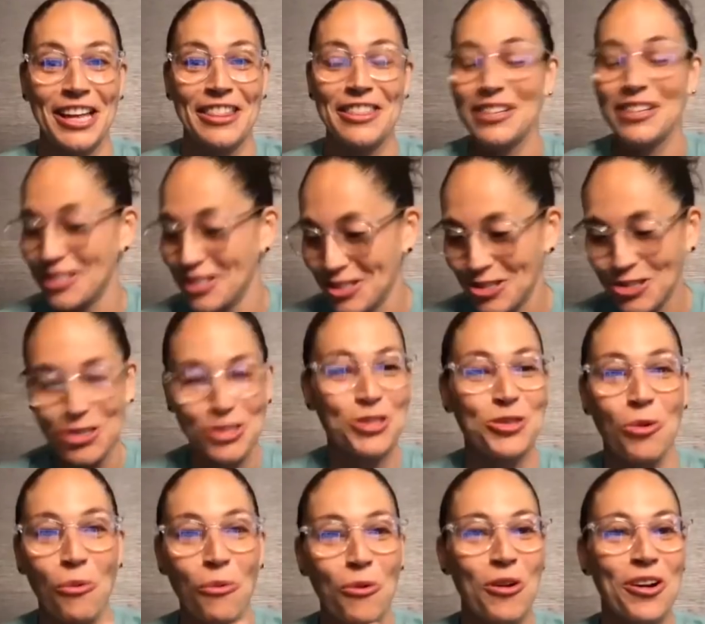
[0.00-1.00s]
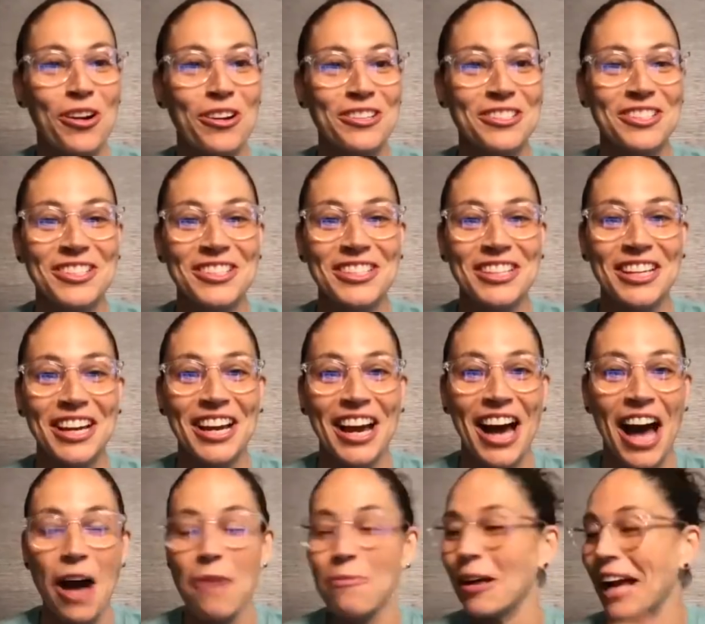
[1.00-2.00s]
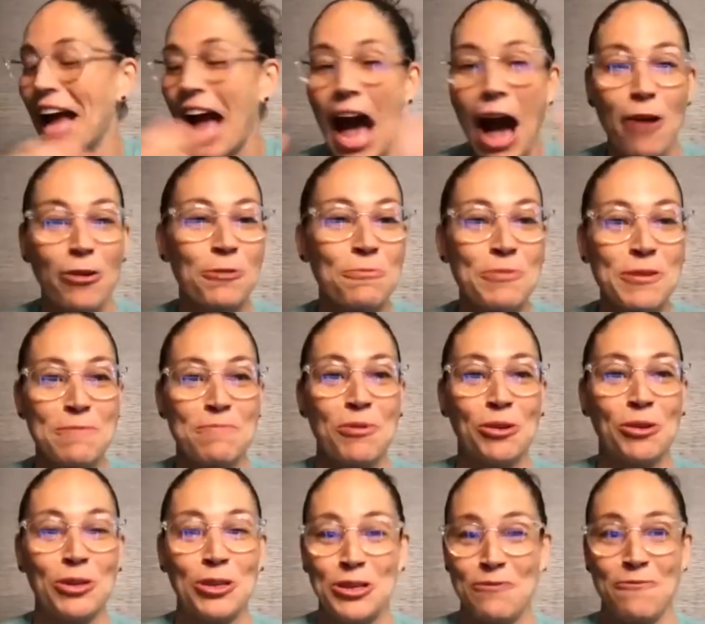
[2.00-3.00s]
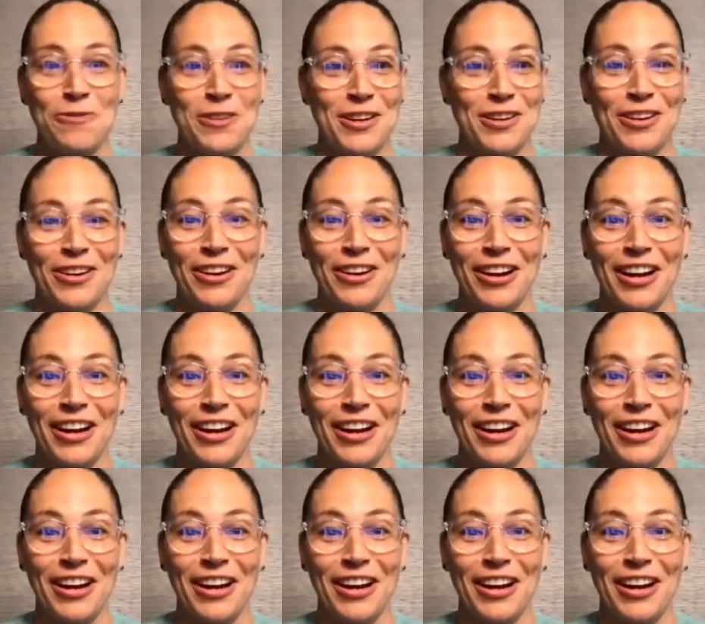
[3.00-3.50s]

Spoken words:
This is just the worst. I'm like, how do people live here?